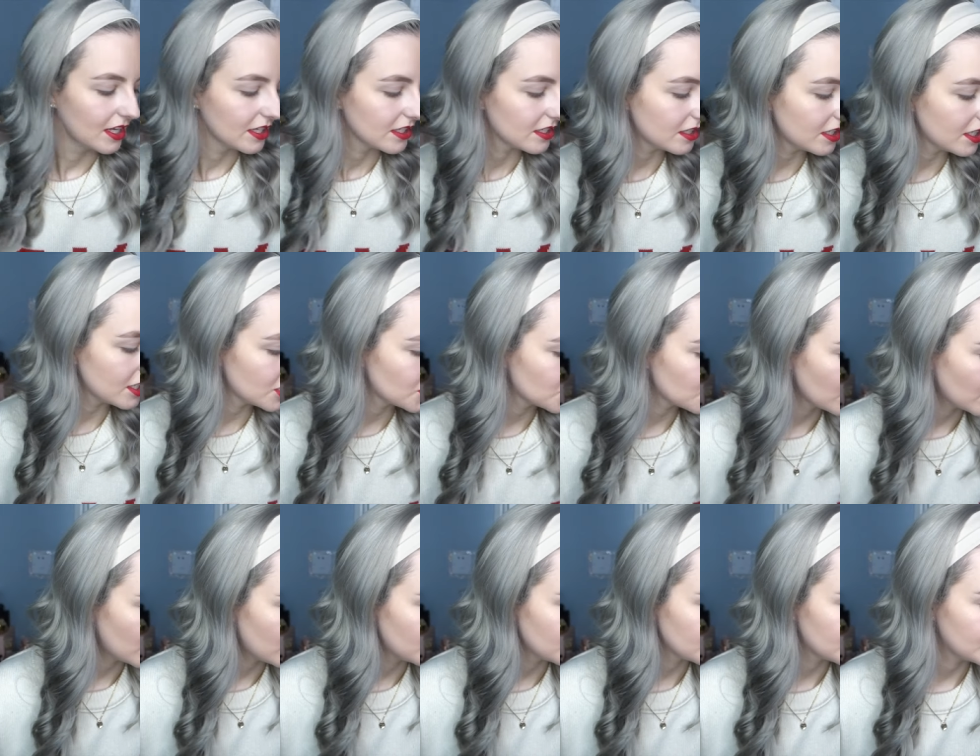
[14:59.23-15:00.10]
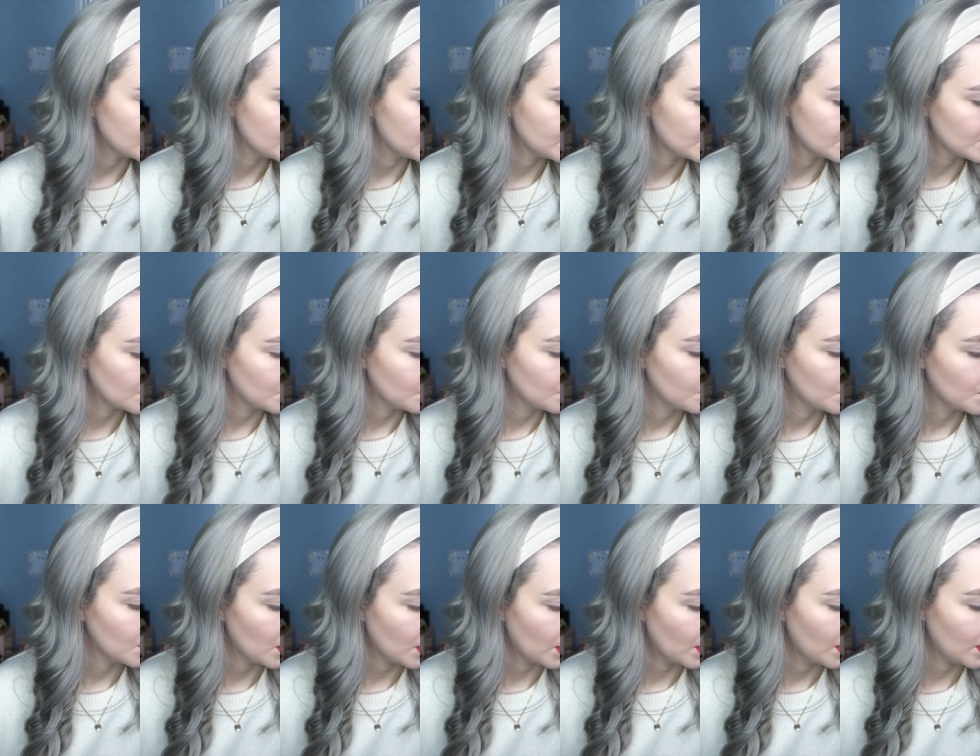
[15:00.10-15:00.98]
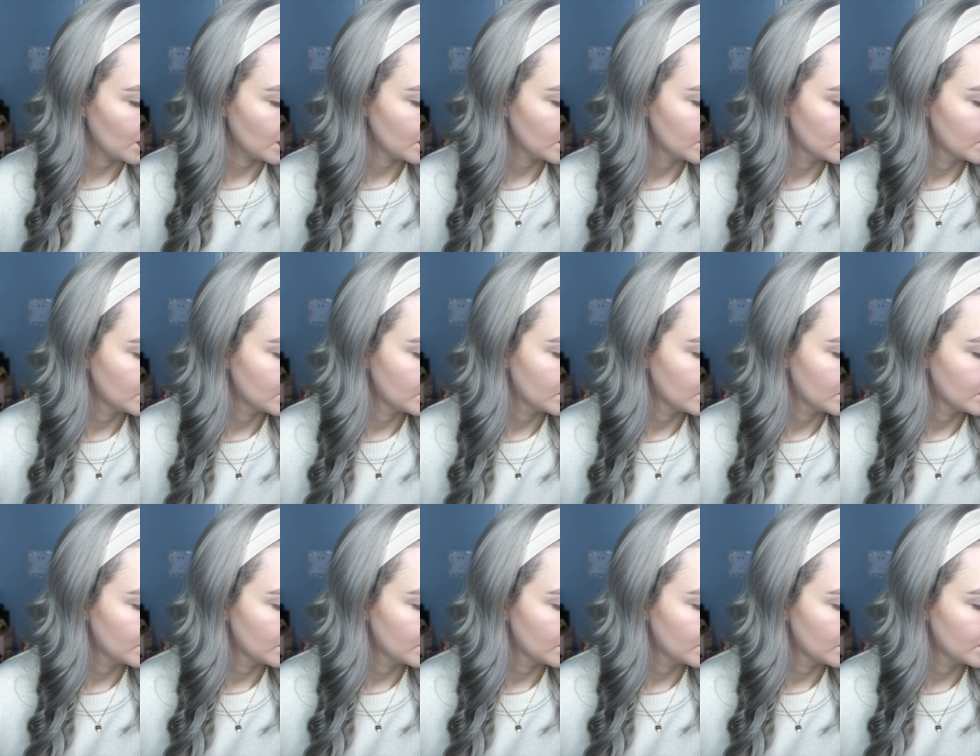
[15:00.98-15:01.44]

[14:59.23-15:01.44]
So these trousers were